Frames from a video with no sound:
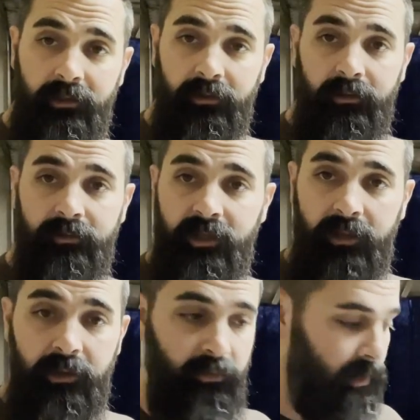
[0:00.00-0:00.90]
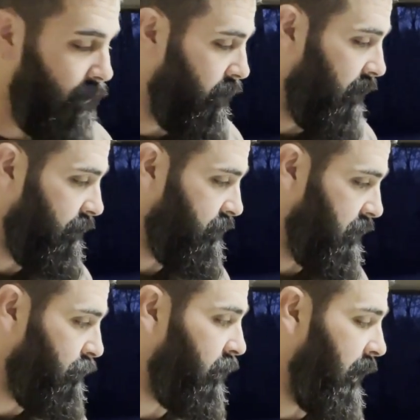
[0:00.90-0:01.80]
or JB Weld, whatever
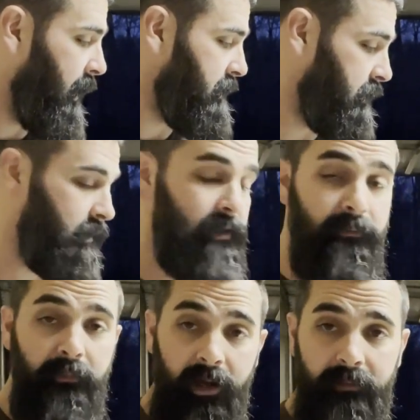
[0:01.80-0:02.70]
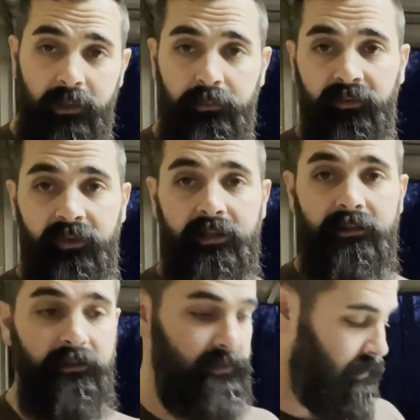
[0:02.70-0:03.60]
someone has in here might be
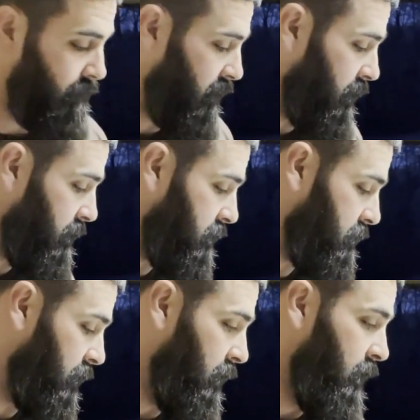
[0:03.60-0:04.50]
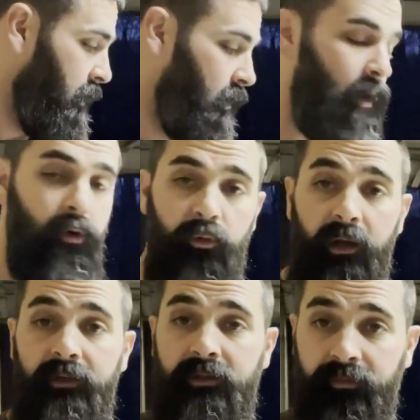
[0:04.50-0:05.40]
preventing some of these old
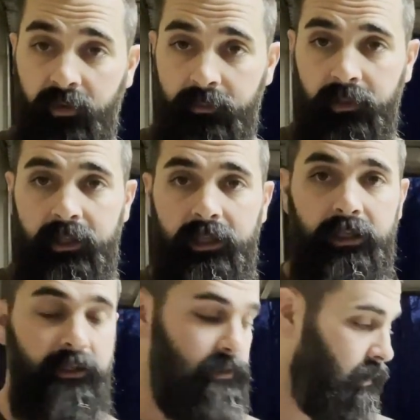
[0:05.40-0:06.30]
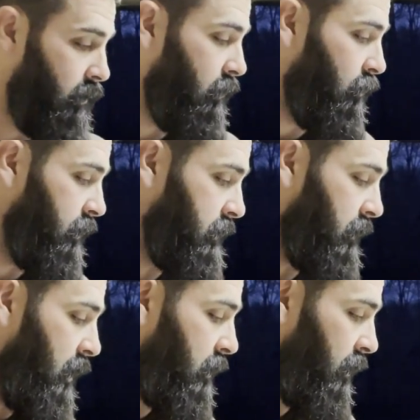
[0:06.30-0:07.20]
rivets from leaking. So once I
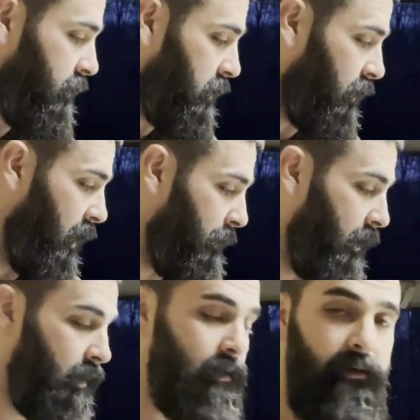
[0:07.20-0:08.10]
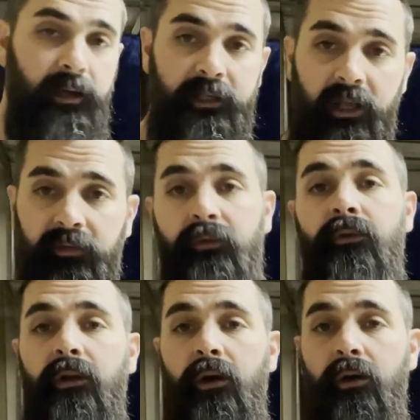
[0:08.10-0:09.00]
knock all this crap out, I definitely
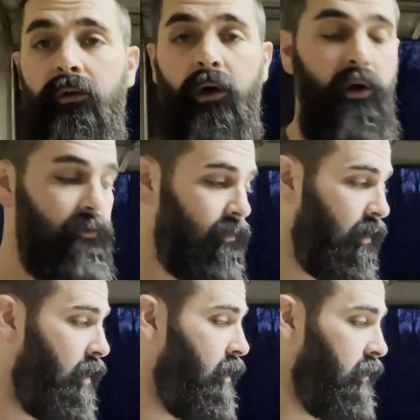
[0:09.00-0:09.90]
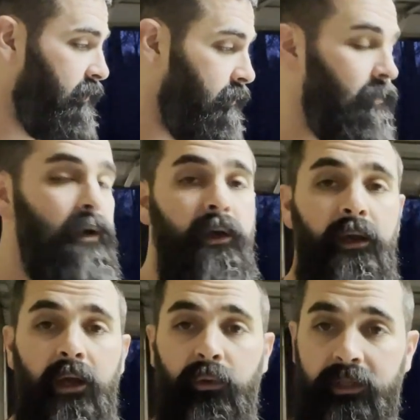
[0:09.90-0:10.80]
want to go over all of them
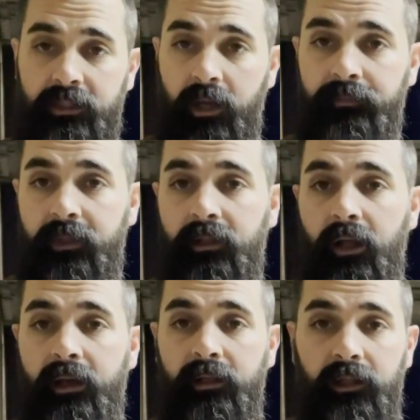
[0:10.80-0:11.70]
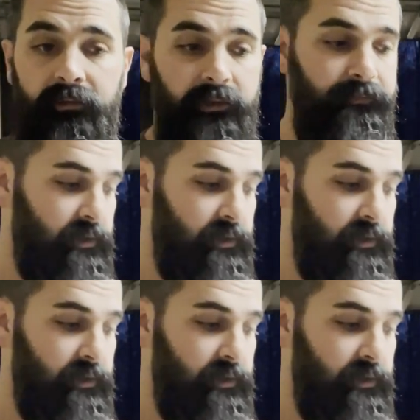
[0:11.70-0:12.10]
with something like Gluvit.